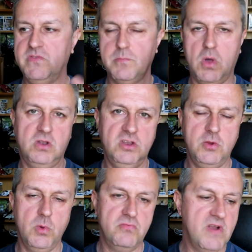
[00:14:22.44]
with the model and
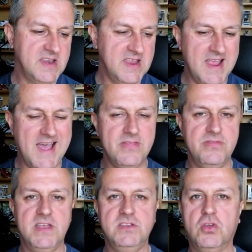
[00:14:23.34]
you were ready,
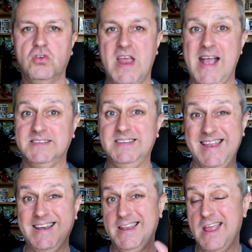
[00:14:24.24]
and then you couldn't
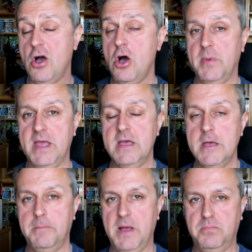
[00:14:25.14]
accidentally arm it
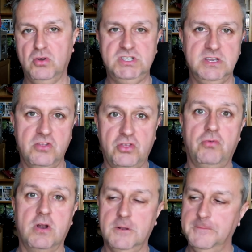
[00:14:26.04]
by pushing the
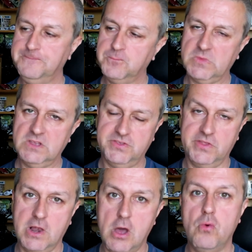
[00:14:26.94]
throttle to
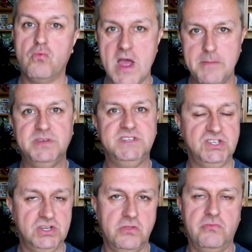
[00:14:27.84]
the low right
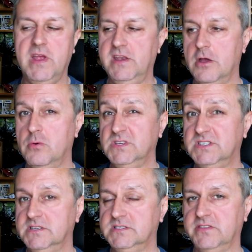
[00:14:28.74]
position on the radio,
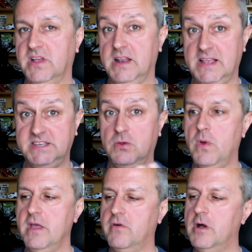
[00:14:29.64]
which is the classic
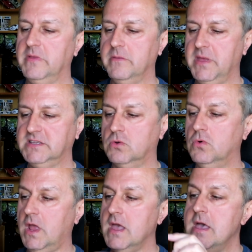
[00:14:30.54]
way of arming the Pixhawk.